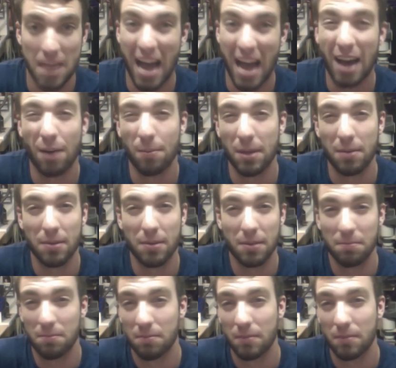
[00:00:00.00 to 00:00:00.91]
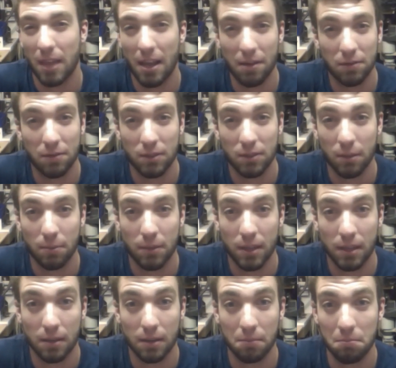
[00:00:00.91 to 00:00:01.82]
I'll maybe have
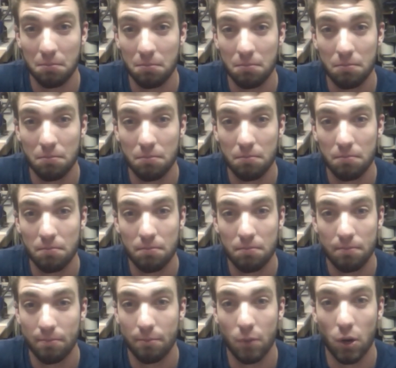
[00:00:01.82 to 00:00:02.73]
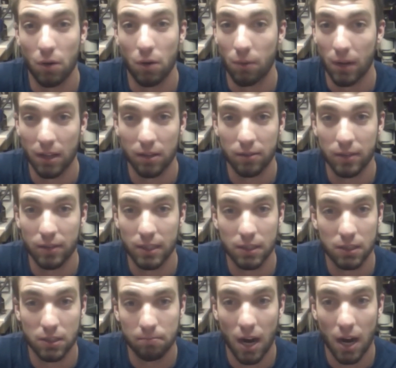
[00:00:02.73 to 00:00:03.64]
something more relevant
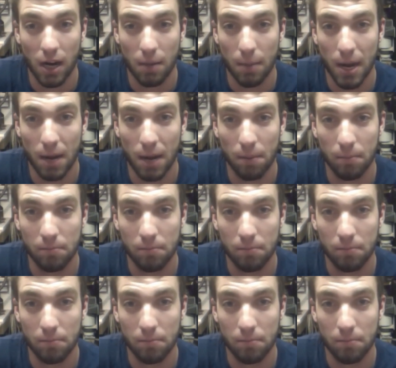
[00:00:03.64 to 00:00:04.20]
to talk about.